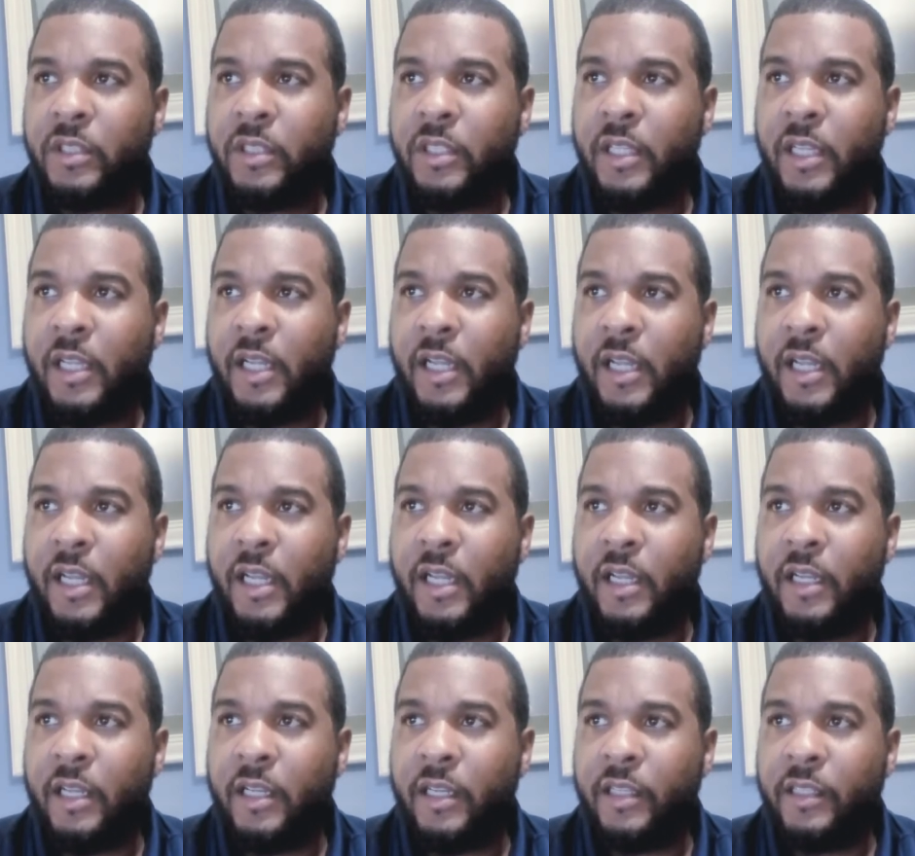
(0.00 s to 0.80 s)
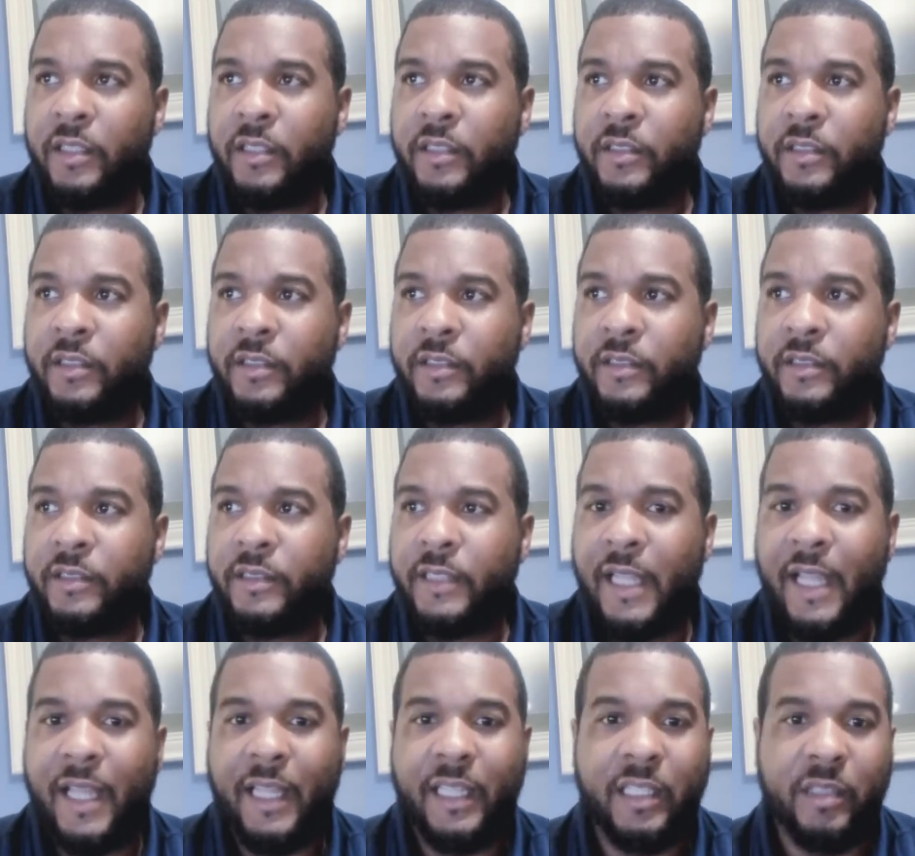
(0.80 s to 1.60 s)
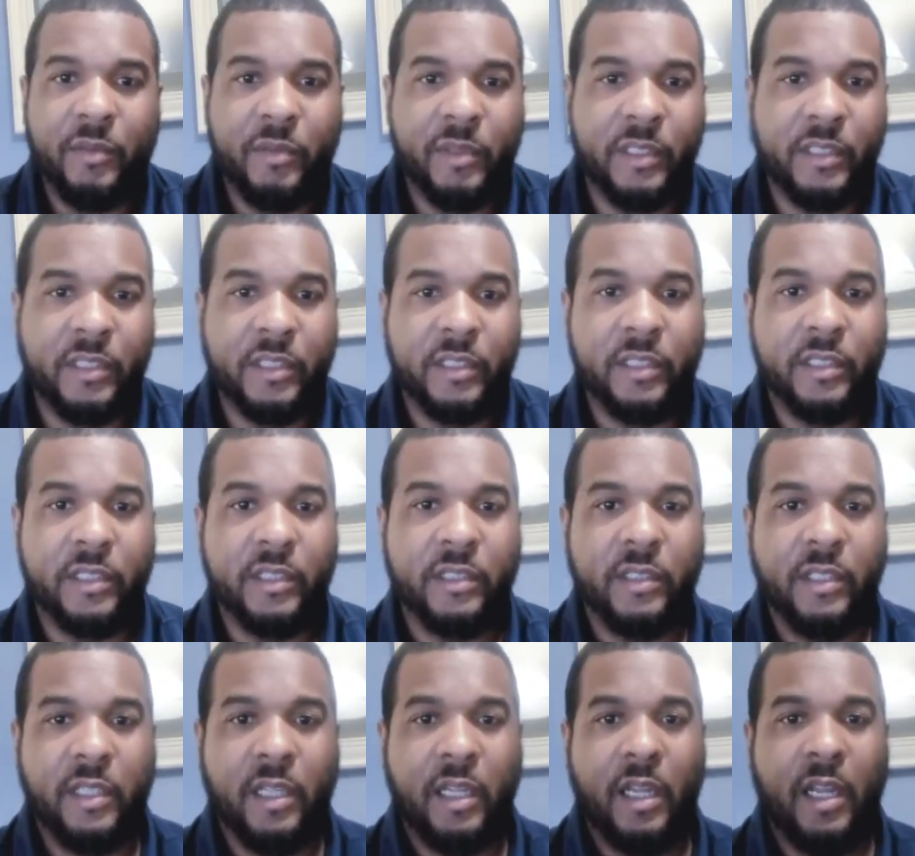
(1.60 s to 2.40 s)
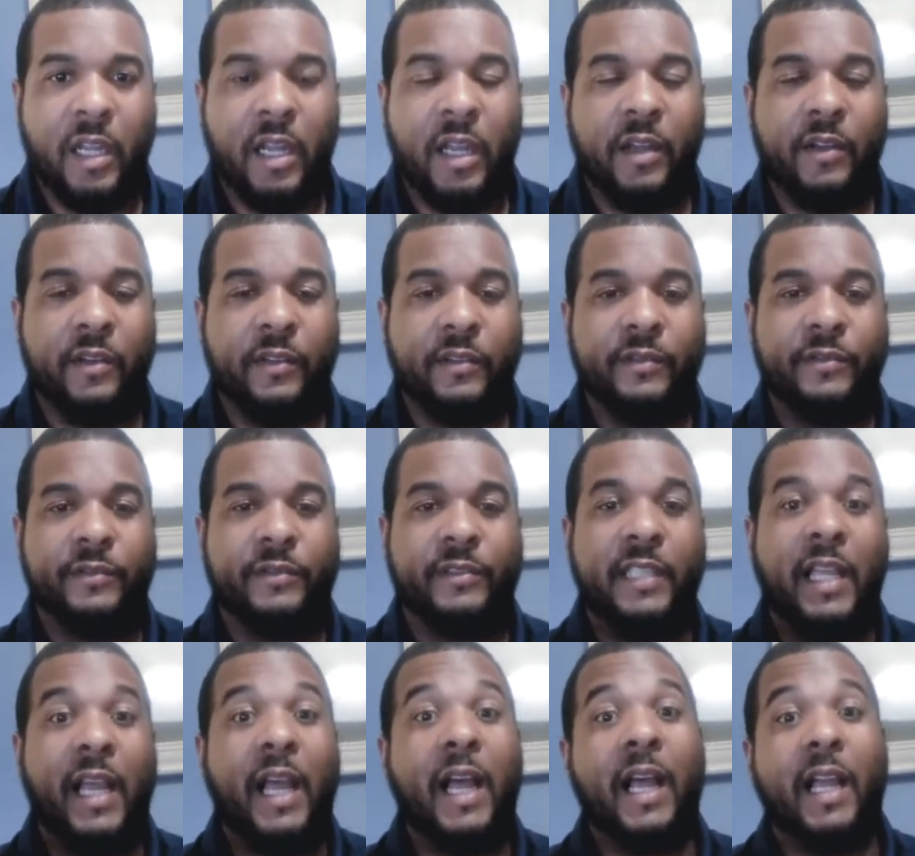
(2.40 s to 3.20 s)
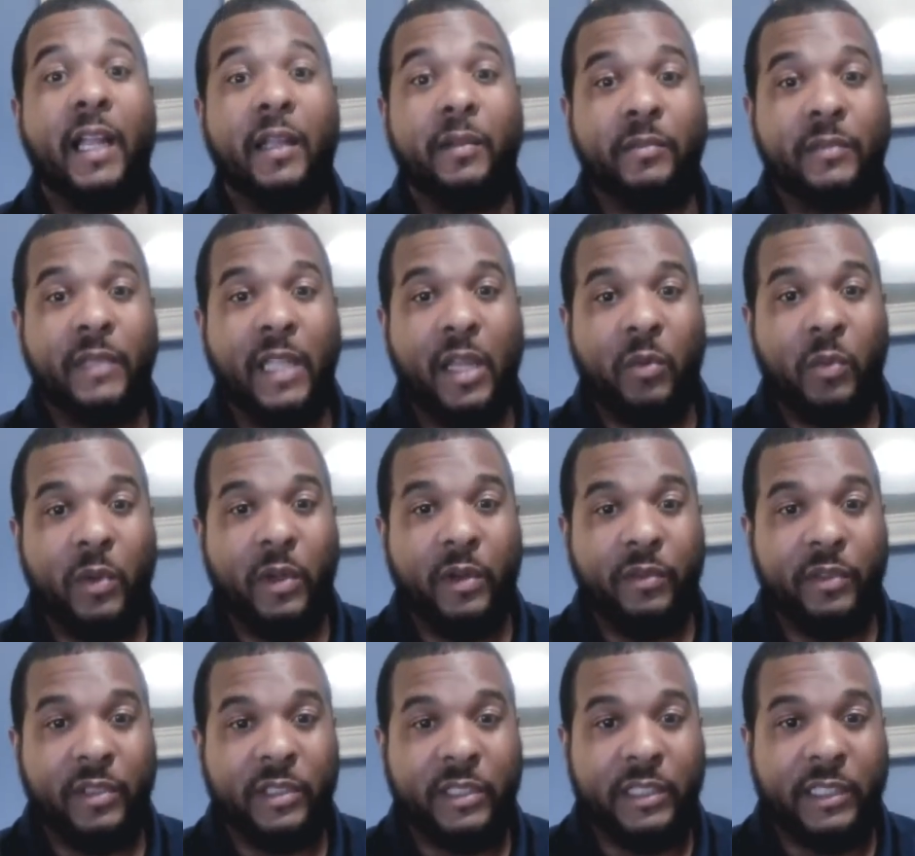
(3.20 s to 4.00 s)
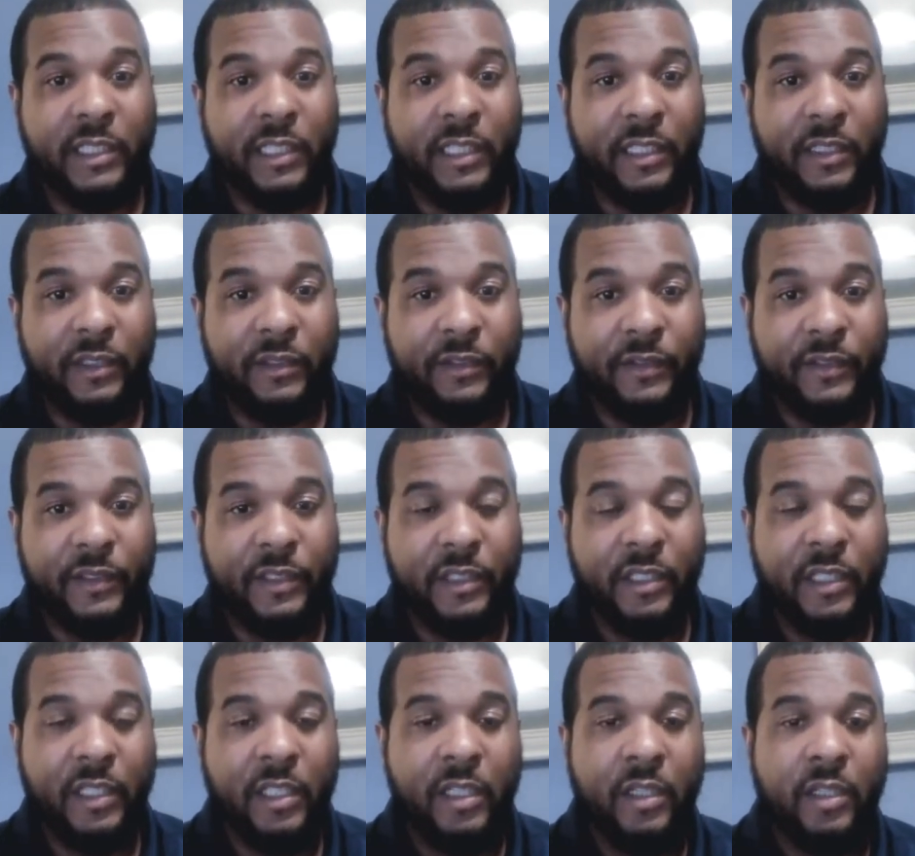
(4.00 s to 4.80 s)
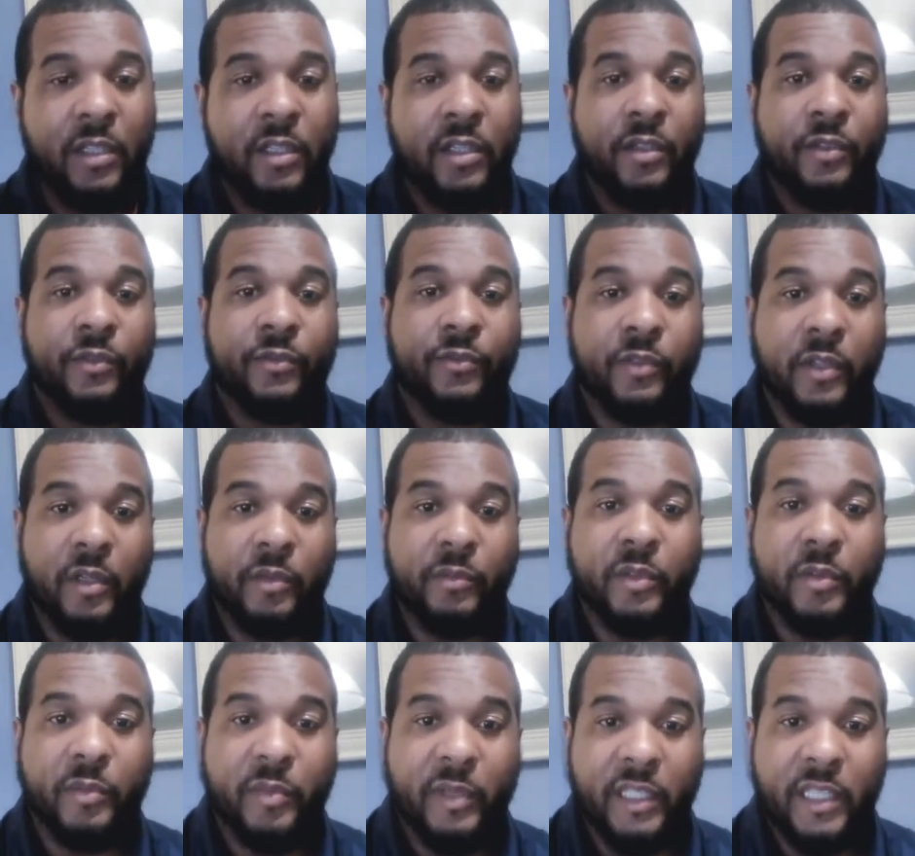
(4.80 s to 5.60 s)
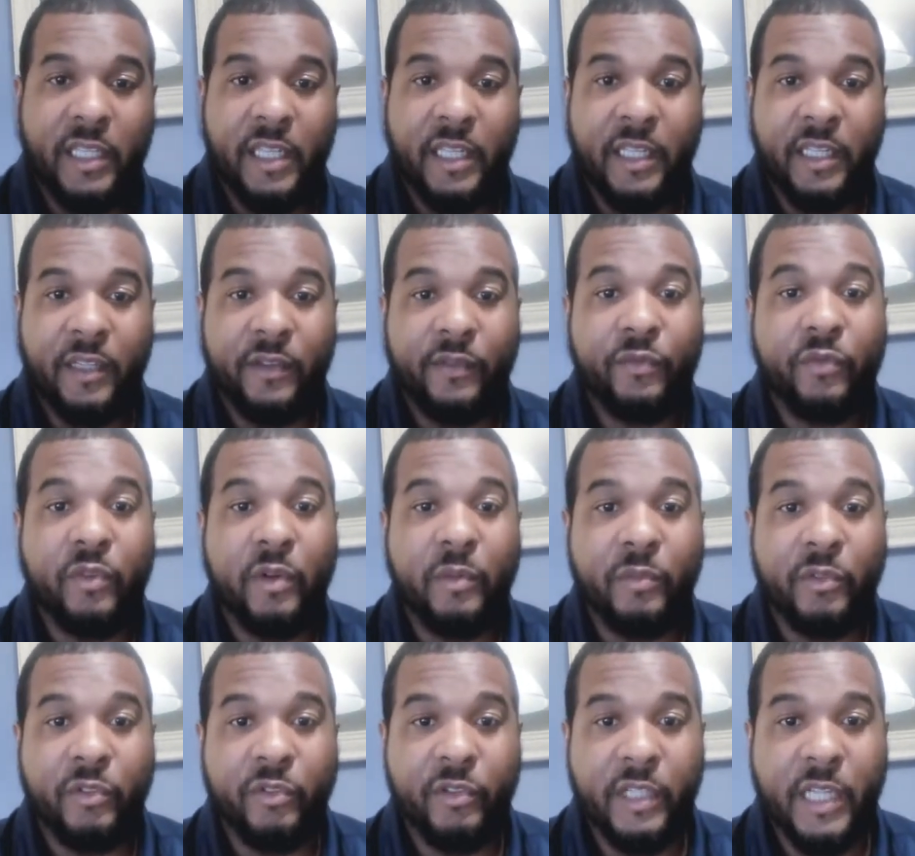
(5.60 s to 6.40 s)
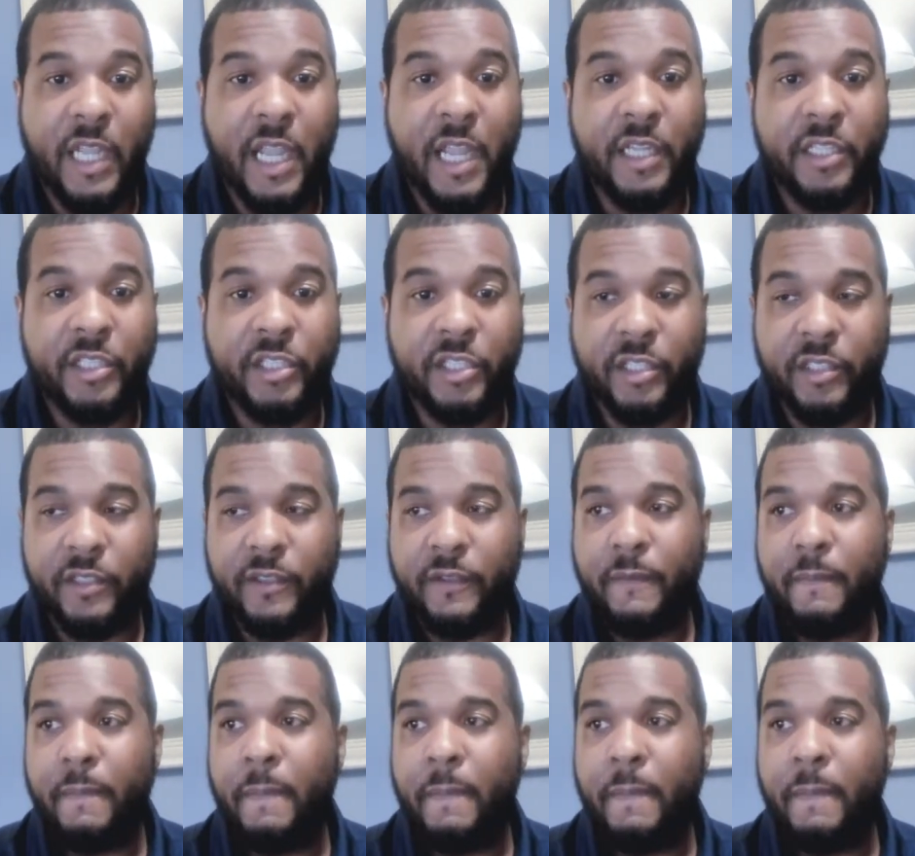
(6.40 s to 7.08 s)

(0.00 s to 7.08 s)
the elements of time that we received from the beginning, from creation.